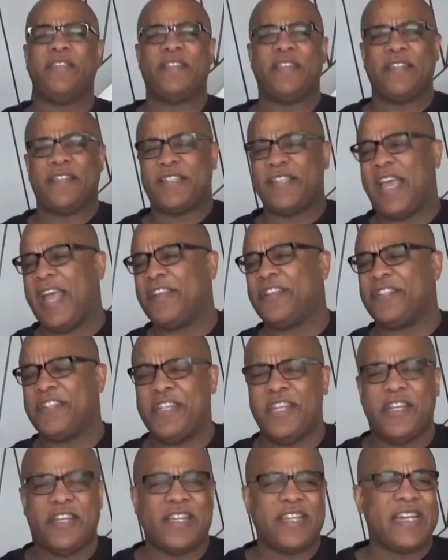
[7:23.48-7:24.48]
and the
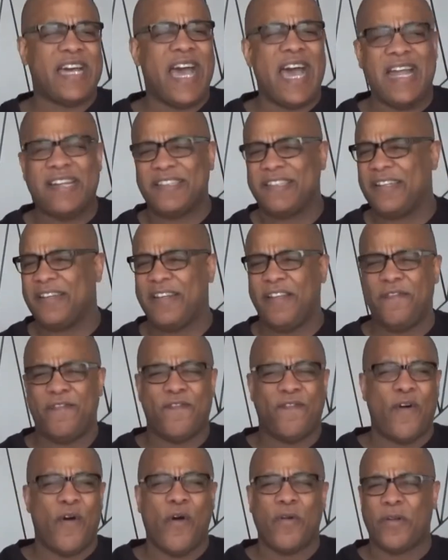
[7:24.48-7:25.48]
Sadducees constantly
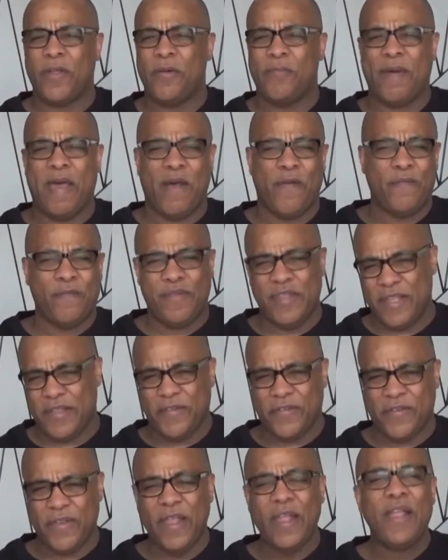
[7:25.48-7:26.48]
fought about
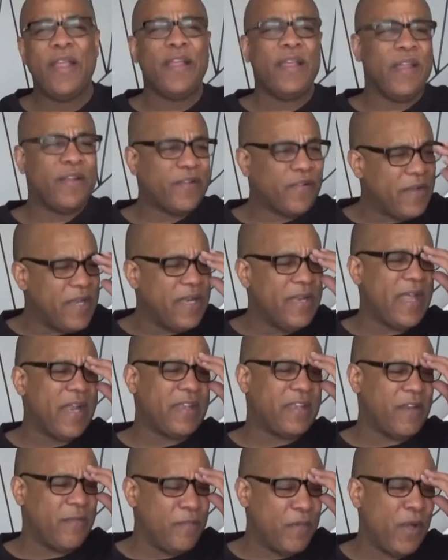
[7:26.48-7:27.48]
this. And so he let
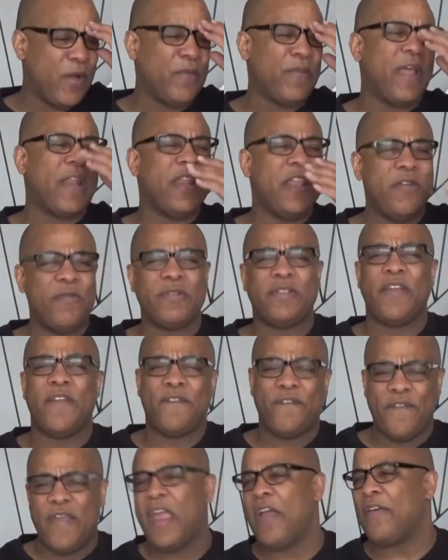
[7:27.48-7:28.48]
them know that he was a
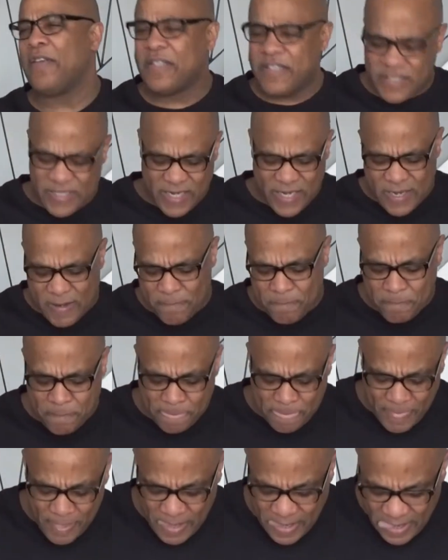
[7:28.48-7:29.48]
Pharisee
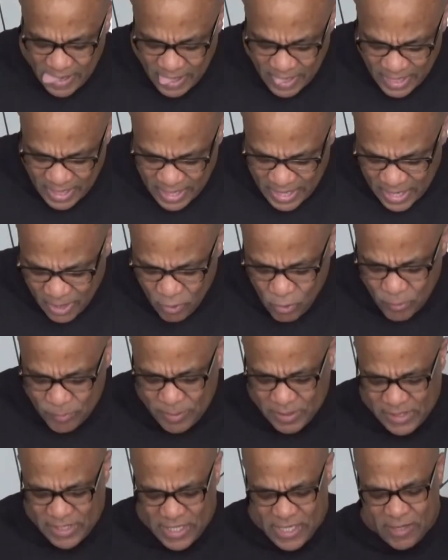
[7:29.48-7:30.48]
who
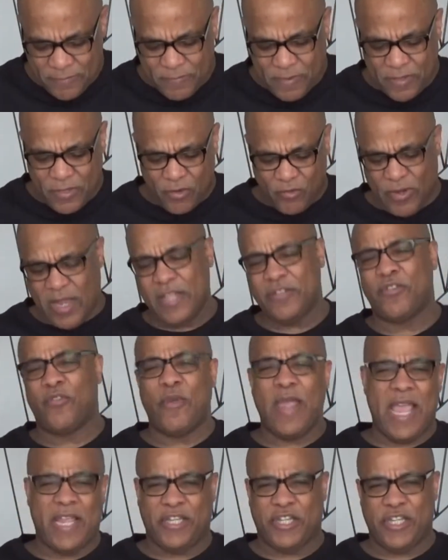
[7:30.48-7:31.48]
believed in the
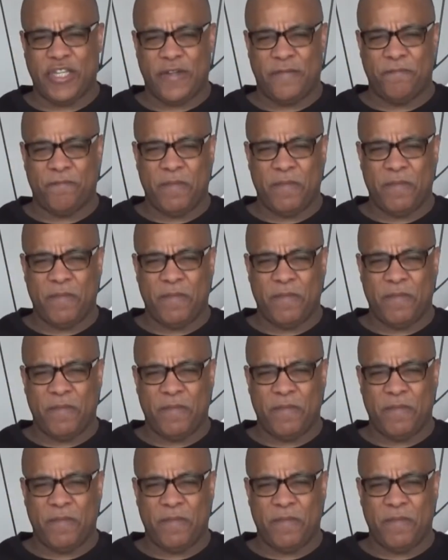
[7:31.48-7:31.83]
resurrection.